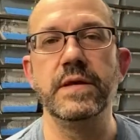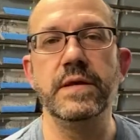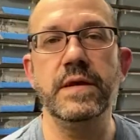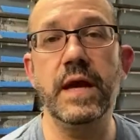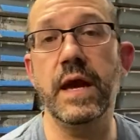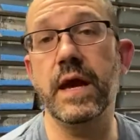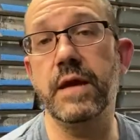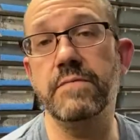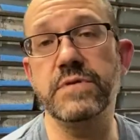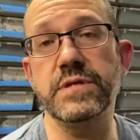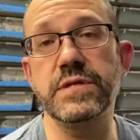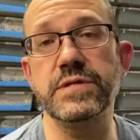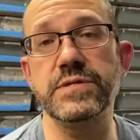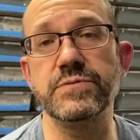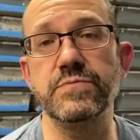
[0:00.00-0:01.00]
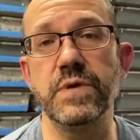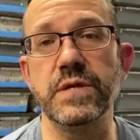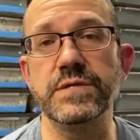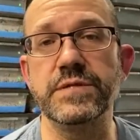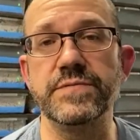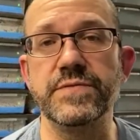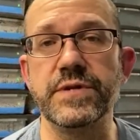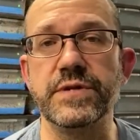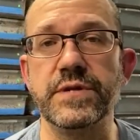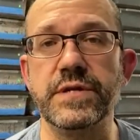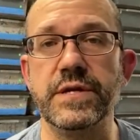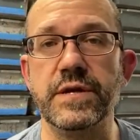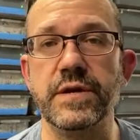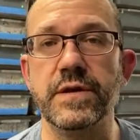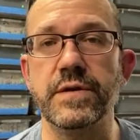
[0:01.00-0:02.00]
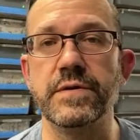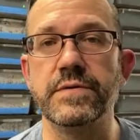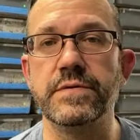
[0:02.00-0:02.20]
Yeah, everything is relatively good here.